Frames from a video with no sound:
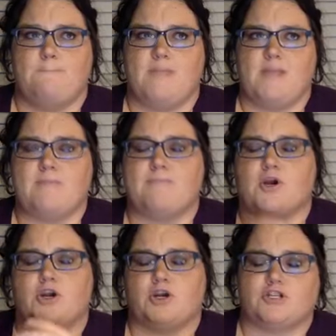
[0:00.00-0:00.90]

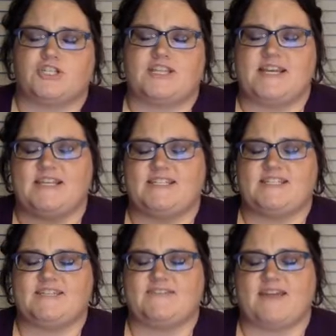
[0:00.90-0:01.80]
emerge
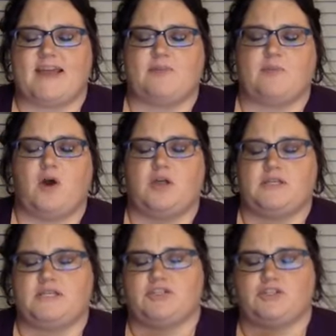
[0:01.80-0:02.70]
into that
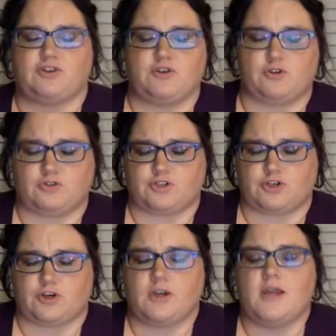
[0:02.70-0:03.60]
Polynesian
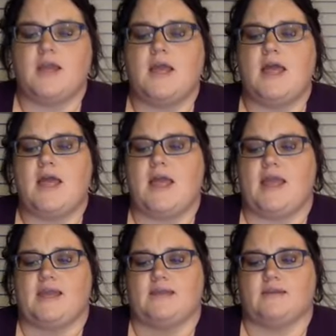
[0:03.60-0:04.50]
culture.
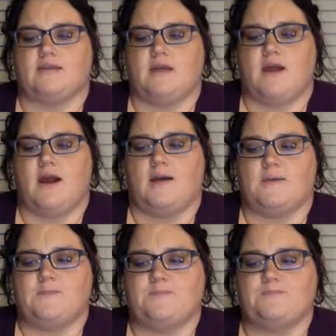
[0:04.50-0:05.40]
And
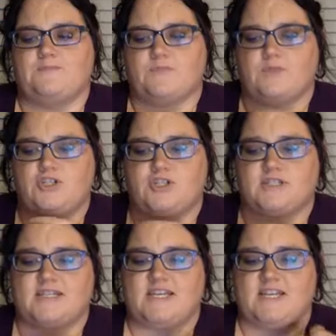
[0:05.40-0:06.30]
um,
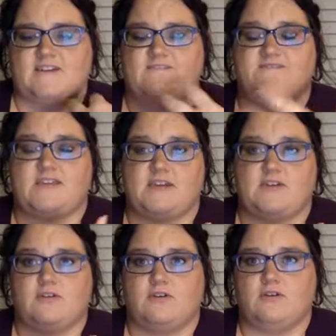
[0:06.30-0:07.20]
just getting a
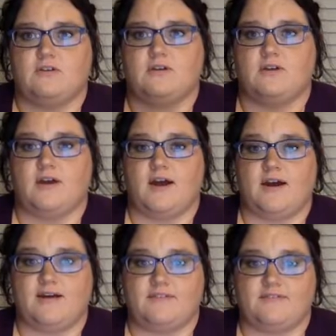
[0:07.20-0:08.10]
feel
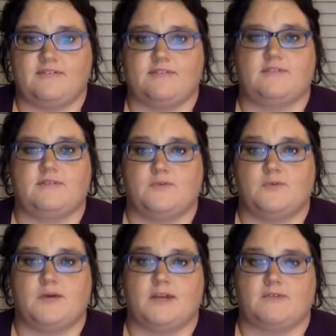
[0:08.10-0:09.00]
of
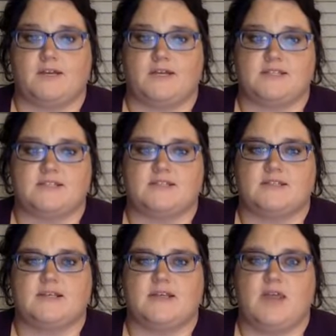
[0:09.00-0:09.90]
what it was
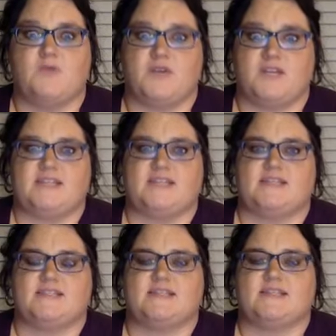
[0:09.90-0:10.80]
and what it
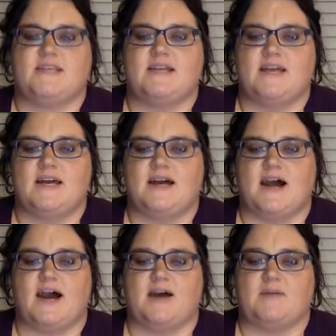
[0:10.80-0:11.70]
is.
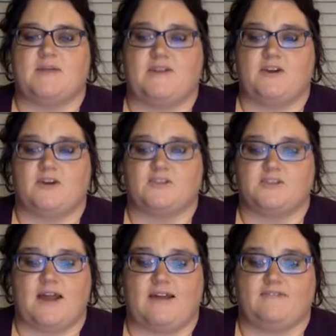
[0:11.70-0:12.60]
Um, and they also
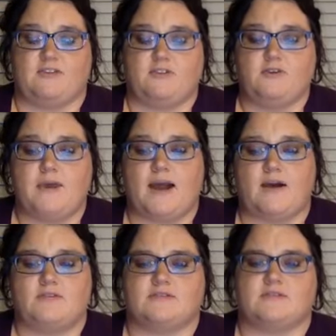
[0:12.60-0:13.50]
have the
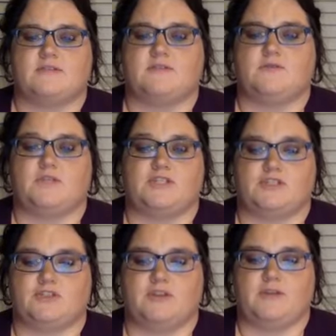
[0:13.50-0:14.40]
luau's, which
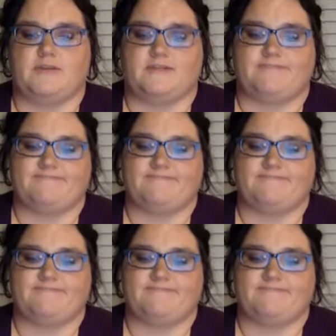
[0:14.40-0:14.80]
is, I mean,